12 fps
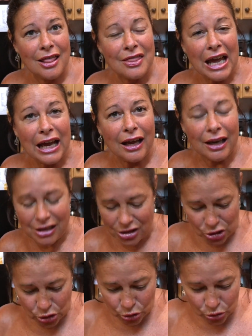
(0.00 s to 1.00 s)
that
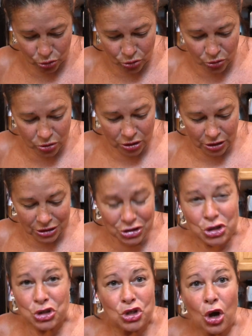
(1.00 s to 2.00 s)
you
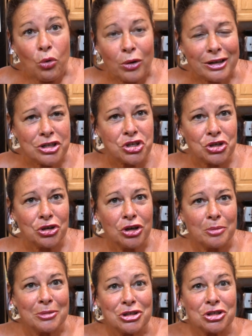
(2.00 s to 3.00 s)
don't want to stir
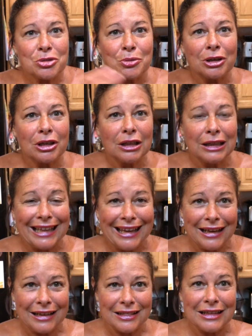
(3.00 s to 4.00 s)
them, you just want to
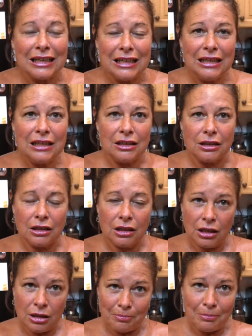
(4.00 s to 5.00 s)
let the heat,
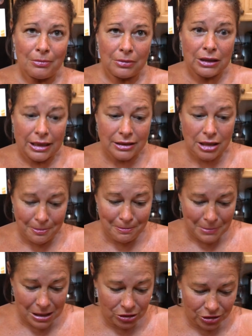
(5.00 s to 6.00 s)
let
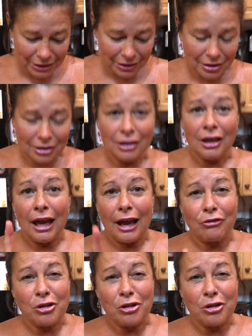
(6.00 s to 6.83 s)
them melt in. And